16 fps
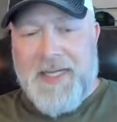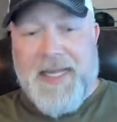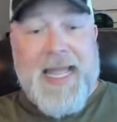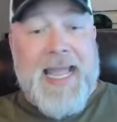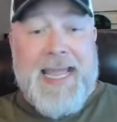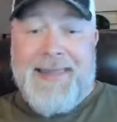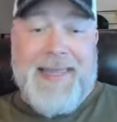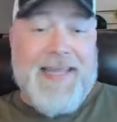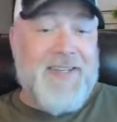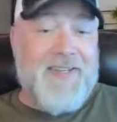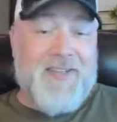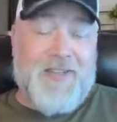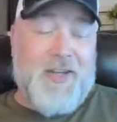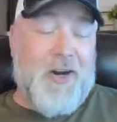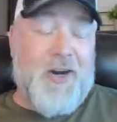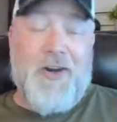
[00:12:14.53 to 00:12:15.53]
And they
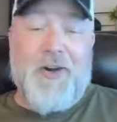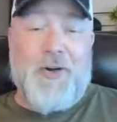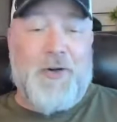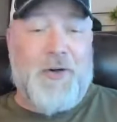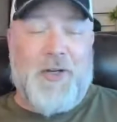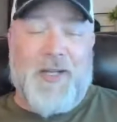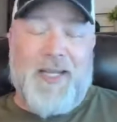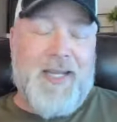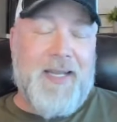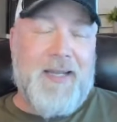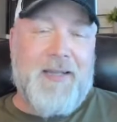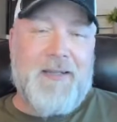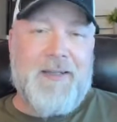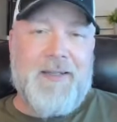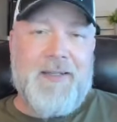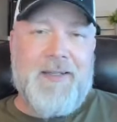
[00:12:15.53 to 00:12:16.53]
start early.
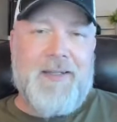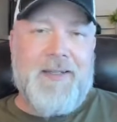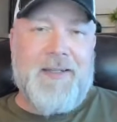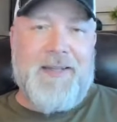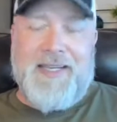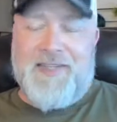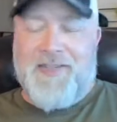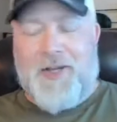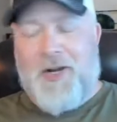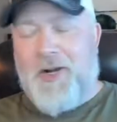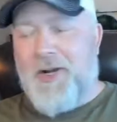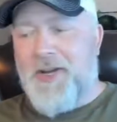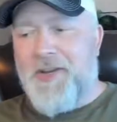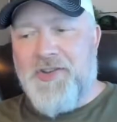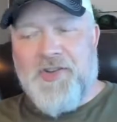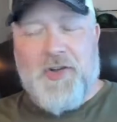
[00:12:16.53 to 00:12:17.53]
They start
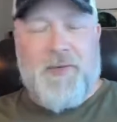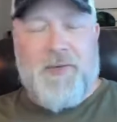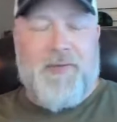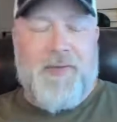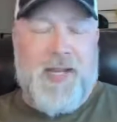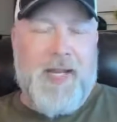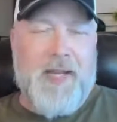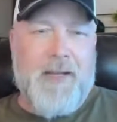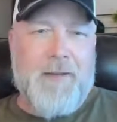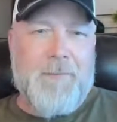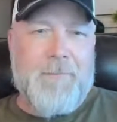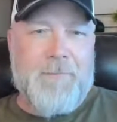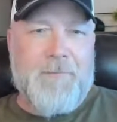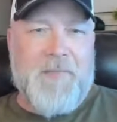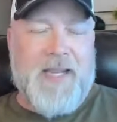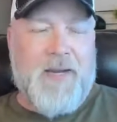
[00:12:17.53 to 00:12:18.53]
in juvie.
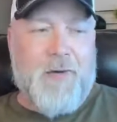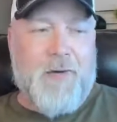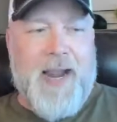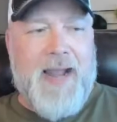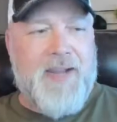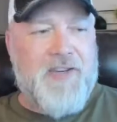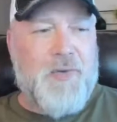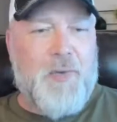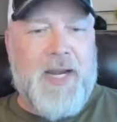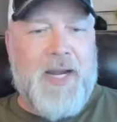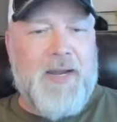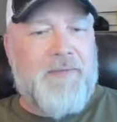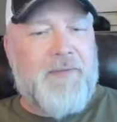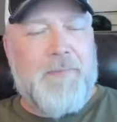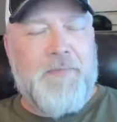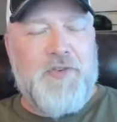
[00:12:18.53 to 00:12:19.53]
They graduate
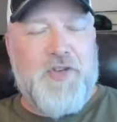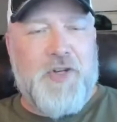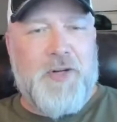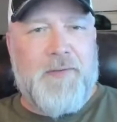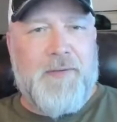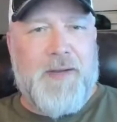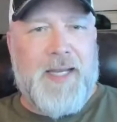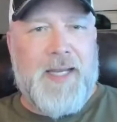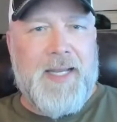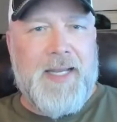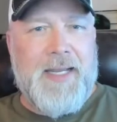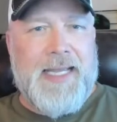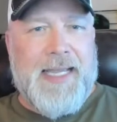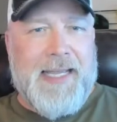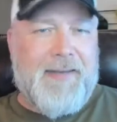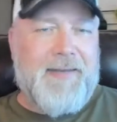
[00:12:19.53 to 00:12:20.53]
from juvie
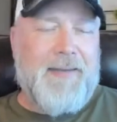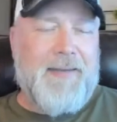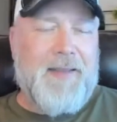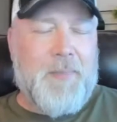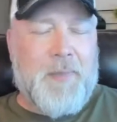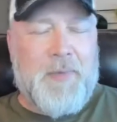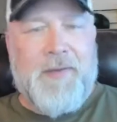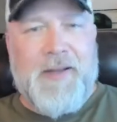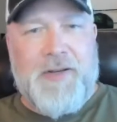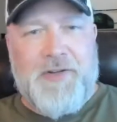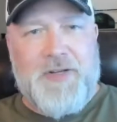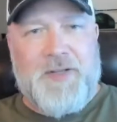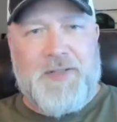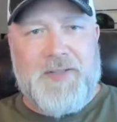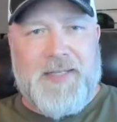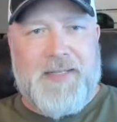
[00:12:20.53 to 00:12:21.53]
into the
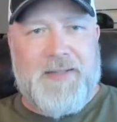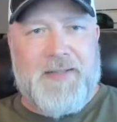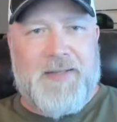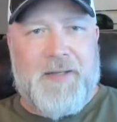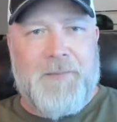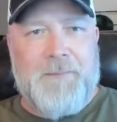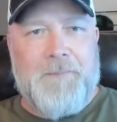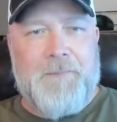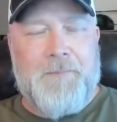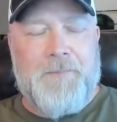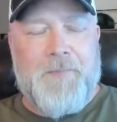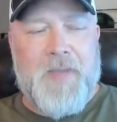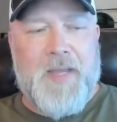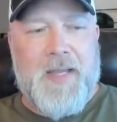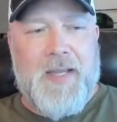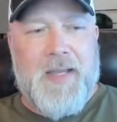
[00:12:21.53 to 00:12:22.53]
provincial system.
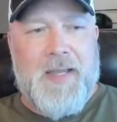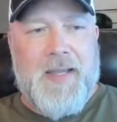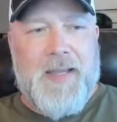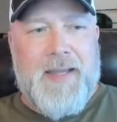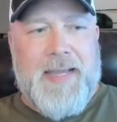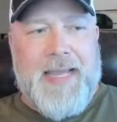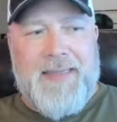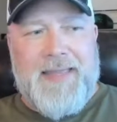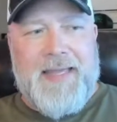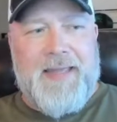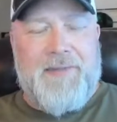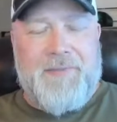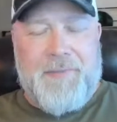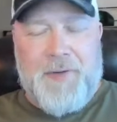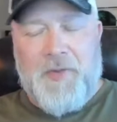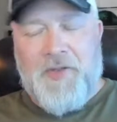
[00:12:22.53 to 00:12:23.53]
And then
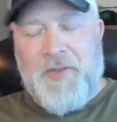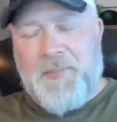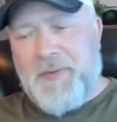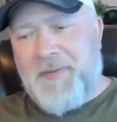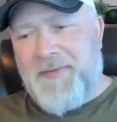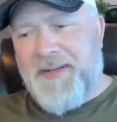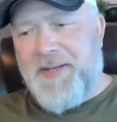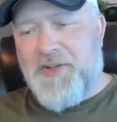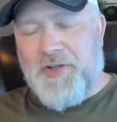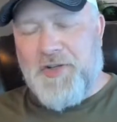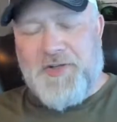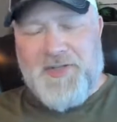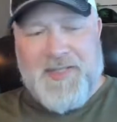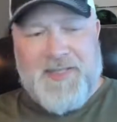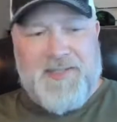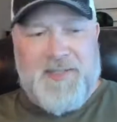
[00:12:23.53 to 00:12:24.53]
throughout the provincial
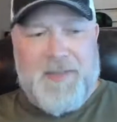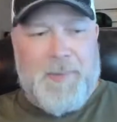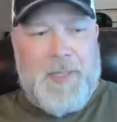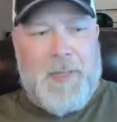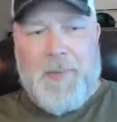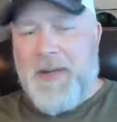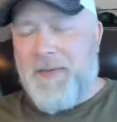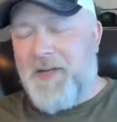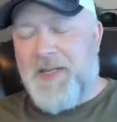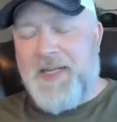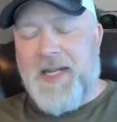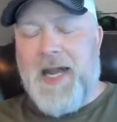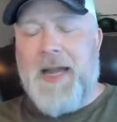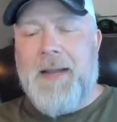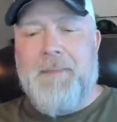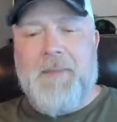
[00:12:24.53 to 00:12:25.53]
system, however
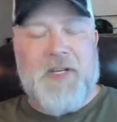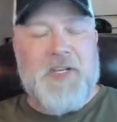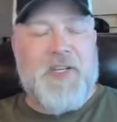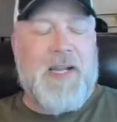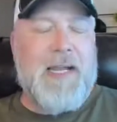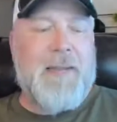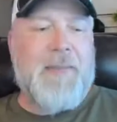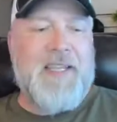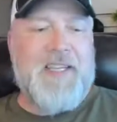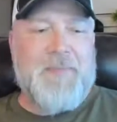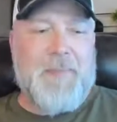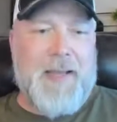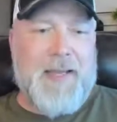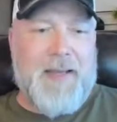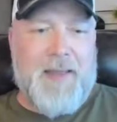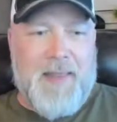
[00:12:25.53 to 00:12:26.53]
much time they
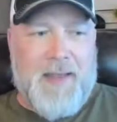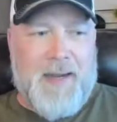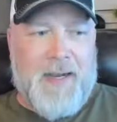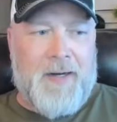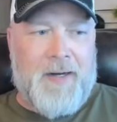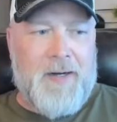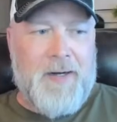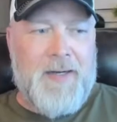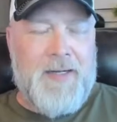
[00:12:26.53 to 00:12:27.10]
spend there,